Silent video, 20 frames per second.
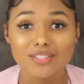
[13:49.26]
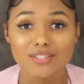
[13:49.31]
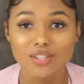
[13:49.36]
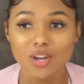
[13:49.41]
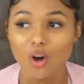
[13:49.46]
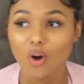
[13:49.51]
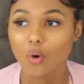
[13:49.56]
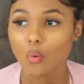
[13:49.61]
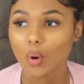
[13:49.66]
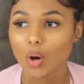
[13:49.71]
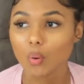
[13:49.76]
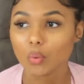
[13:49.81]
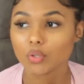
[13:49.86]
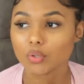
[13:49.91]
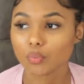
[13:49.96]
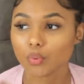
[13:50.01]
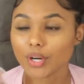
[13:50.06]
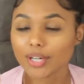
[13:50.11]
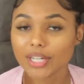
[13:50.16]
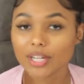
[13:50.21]
So what
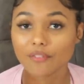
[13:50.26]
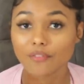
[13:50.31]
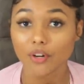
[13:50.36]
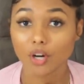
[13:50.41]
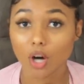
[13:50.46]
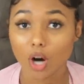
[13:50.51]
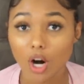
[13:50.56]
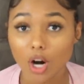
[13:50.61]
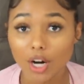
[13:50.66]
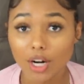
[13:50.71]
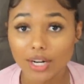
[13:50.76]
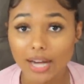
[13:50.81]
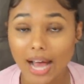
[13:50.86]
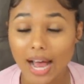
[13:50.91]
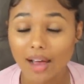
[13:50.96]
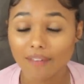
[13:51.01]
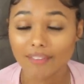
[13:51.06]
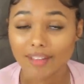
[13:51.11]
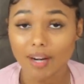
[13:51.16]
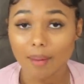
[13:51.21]
was working for her to
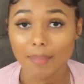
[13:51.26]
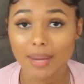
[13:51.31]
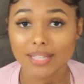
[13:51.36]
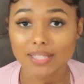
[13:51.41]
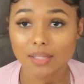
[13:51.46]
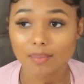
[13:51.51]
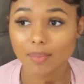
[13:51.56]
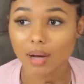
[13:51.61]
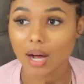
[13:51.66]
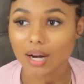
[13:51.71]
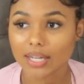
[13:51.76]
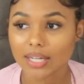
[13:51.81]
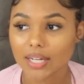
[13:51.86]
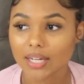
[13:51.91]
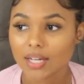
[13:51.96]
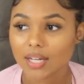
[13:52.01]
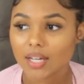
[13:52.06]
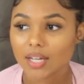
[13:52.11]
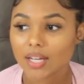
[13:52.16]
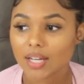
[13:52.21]
have that amazing
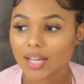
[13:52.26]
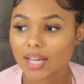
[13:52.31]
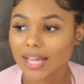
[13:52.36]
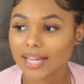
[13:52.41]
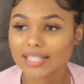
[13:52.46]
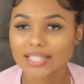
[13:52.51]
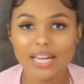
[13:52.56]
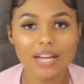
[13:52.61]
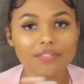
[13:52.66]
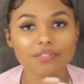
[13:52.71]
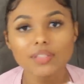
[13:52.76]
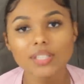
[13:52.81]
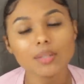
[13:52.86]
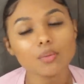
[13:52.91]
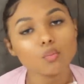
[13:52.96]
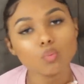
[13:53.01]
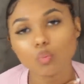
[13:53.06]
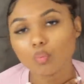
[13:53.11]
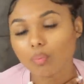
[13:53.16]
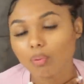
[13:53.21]
body, it
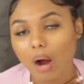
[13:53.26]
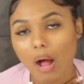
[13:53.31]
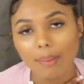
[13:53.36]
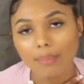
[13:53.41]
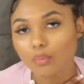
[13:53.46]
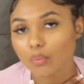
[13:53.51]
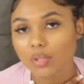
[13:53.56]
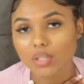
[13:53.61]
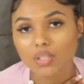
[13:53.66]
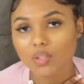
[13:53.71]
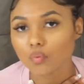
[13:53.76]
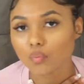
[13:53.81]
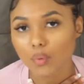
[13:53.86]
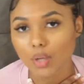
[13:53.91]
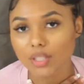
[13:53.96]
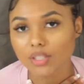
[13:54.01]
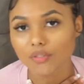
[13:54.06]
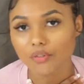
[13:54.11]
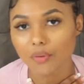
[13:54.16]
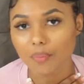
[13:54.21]
definitely probably wouldn't have
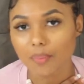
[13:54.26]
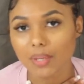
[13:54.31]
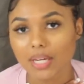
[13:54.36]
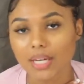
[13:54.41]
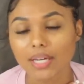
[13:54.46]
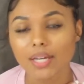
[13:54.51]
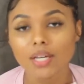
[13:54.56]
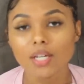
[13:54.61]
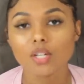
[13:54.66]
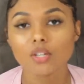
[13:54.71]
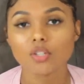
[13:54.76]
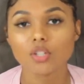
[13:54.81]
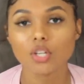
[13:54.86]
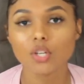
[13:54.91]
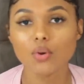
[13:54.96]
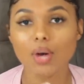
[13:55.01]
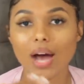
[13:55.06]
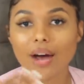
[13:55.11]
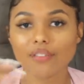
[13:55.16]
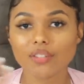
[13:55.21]
worked for me. So
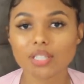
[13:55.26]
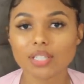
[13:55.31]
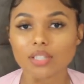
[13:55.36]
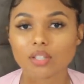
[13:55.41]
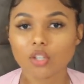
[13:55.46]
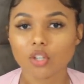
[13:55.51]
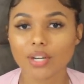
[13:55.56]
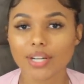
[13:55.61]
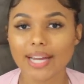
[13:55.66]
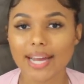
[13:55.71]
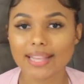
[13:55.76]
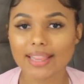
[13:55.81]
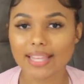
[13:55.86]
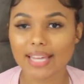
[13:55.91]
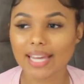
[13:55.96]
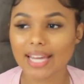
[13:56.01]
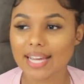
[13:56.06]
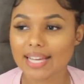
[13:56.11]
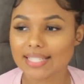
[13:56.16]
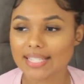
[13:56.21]
you have to look at
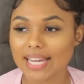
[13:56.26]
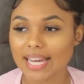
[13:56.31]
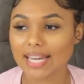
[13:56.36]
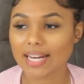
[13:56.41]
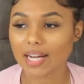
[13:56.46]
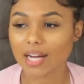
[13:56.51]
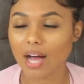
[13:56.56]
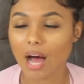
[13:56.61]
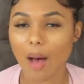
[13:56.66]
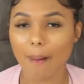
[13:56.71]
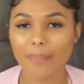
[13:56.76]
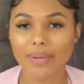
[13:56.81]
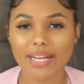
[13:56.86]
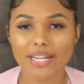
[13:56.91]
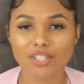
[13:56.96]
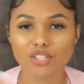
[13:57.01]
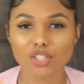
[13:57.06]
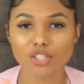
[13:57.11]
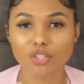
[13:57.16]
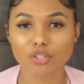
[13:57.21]
things and
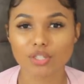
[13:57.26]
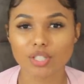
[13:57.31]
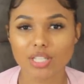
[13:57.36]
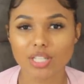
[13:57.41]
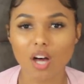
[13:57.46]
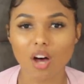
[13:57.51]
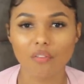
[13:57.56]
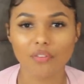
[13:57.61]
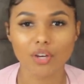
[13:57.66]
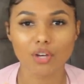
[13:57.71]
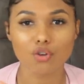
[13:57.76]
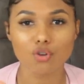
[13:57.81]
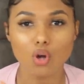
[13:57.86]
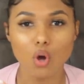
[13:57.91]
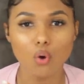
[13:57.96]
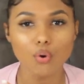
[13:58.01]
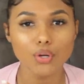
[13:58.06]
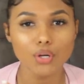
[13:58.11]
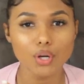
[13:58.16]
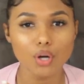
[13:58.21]
accommodate to yourself and
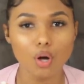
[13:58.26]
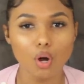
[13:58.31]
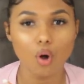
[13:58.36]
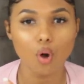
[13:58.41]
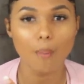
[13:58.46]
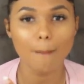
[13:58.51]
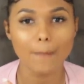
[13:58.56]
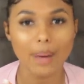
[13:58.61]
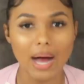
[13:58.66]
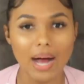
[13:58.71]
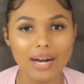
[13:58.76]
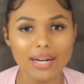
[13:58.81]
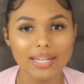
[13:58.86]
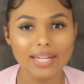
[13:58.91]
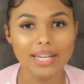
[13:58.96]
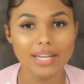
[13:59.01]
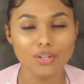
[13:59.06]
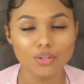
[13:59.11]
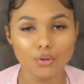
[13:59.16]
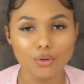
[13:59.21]
know your own
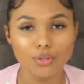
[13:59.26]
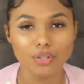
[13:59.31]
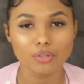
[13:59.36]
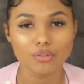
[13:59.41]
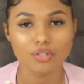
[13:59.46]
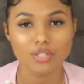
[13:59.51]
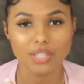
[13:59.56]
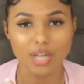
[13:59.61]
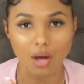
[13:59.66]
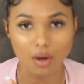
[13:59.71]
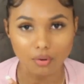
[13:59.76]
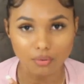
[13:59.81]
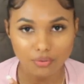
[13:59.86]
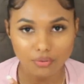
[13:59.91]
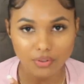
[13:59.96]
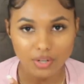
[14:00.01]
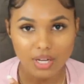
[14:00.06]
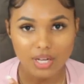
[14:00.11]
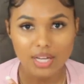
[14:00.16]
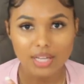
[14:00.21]
body and know
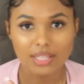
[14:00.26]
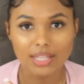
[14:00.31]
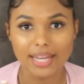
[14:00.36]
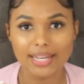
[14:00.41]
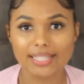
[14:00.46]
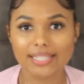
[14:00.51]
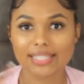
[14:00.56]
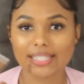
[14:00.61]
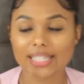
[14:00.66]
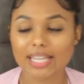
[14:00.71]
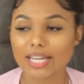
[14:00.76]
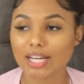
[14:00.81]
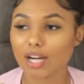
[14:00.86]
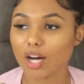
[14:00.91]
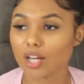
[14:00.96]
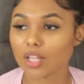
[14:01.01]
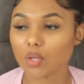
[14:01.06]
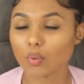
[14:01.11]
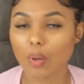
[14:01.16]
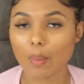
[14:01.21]
yourself. Like, seeing
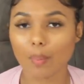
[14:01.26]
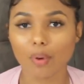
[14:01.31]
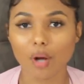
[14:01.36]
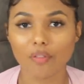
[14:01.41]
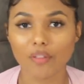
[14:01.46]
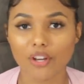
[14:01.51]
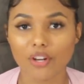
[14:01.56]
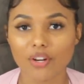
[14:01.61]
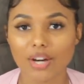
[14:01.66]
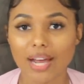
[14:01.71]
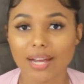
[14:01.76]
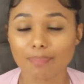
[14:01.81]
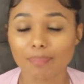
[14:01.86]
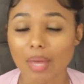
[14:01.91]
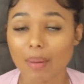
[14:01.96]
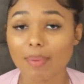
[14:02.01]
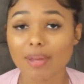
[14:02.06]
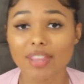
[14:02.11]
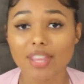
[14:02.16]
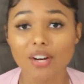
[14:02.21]
other women on the internet,
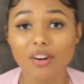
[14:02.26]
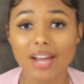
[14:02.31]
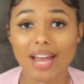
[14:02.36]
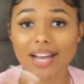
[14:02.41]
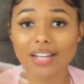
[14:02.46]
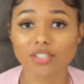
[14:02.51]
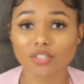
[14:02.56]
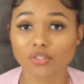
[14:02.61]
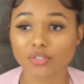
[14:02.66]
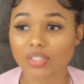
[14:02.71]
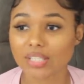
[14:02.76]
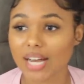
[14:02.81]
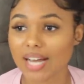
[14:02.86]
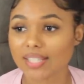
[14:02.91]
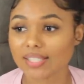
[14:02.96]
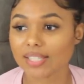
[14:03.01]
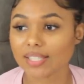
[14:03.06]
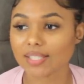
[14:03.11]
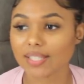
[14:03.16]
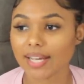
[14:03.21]
maybe their
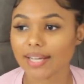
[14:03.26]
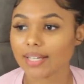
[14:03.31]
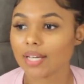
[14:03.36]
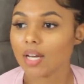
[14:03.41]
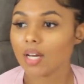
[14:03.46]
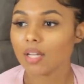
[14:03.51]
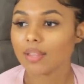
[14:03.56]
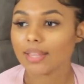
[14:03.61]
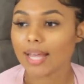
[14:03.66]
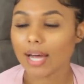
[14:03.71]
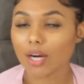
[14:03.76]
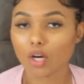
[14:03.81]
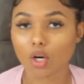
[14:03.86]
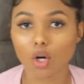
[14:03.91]
exercises, like that